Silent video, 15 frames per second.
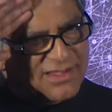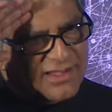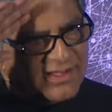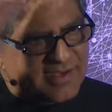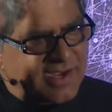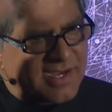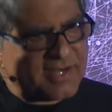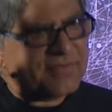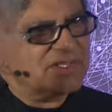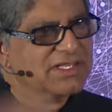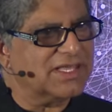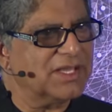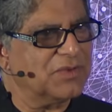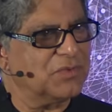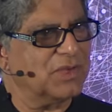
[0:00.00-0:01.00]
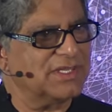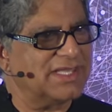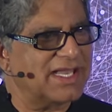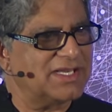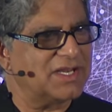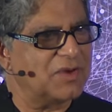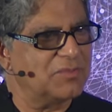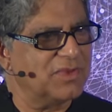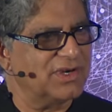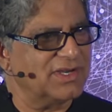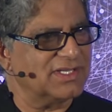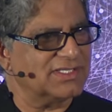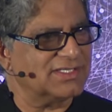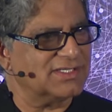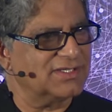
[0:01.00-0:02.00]
You can't even think what that number
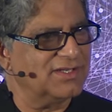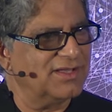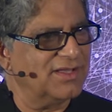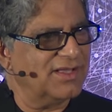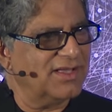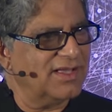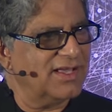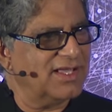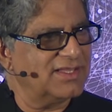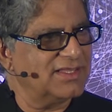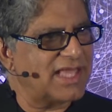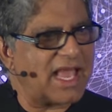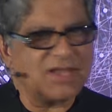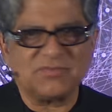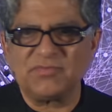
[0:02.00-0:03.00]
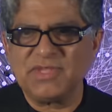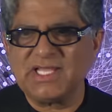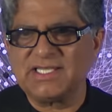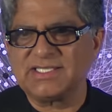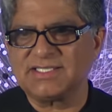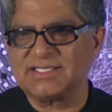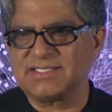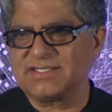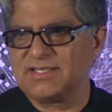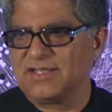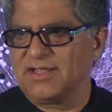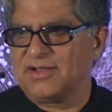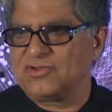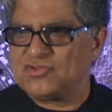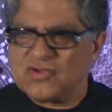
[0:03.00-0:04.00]
is. And that means
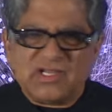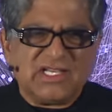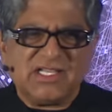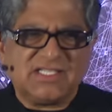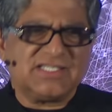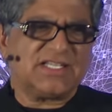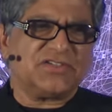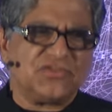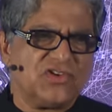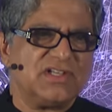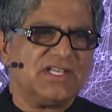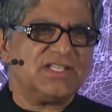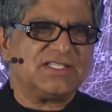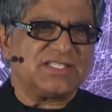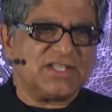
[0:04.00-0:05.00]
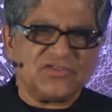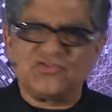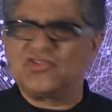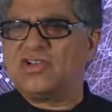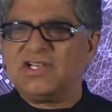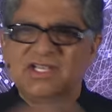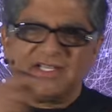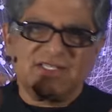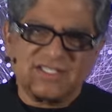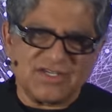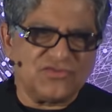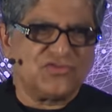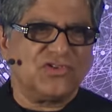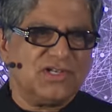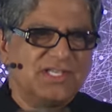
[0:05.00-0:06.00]
trillions and trillions and trillions
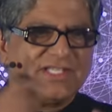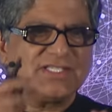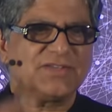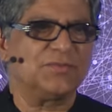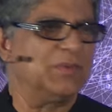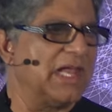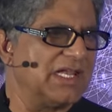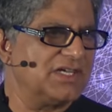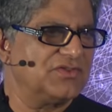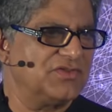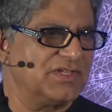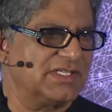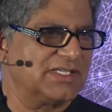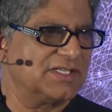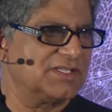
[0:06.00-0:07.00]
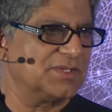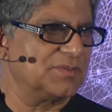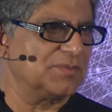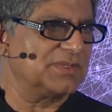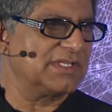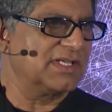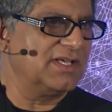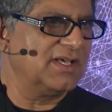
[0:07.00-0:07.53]
and trillions of planetary systems.